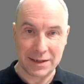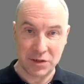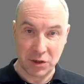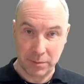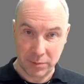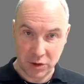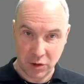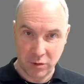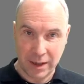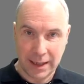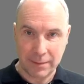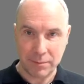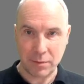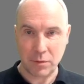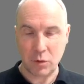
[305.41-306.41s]

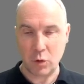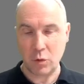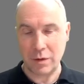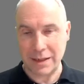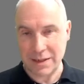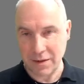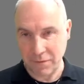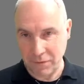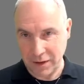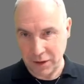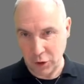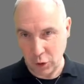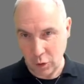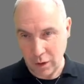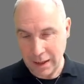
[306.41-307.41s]
subscribe to this
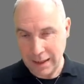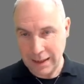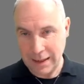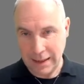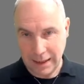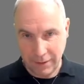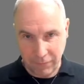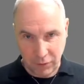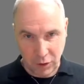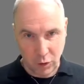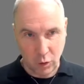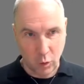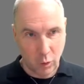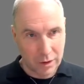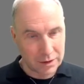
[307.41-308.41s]
video if you
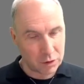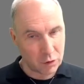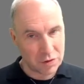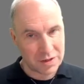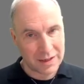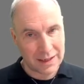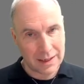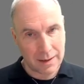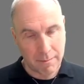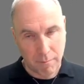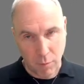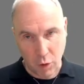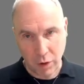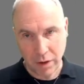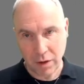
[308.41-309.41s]
want to see
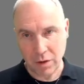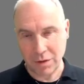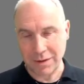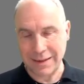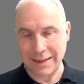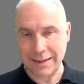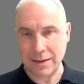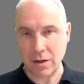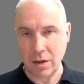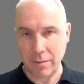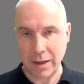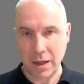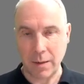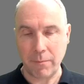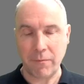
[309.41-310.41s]
more content
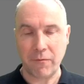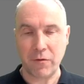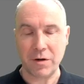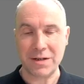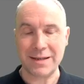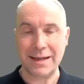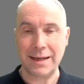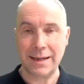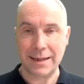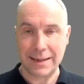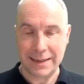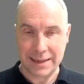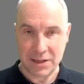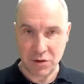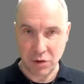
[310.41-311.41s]
coming up for
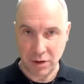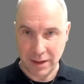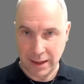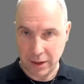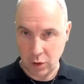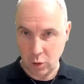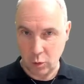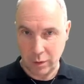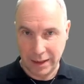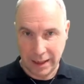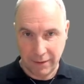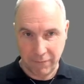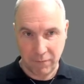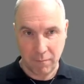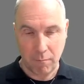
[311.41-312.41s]
stellards.io. We
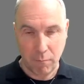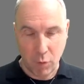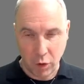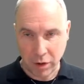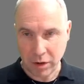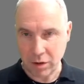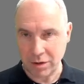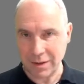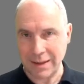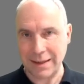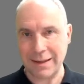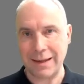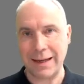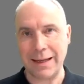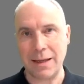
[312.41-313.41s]
have more
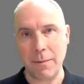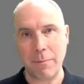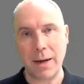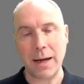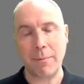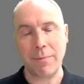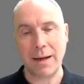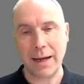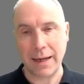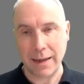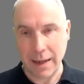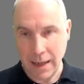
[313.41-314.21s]
content in the pipeline,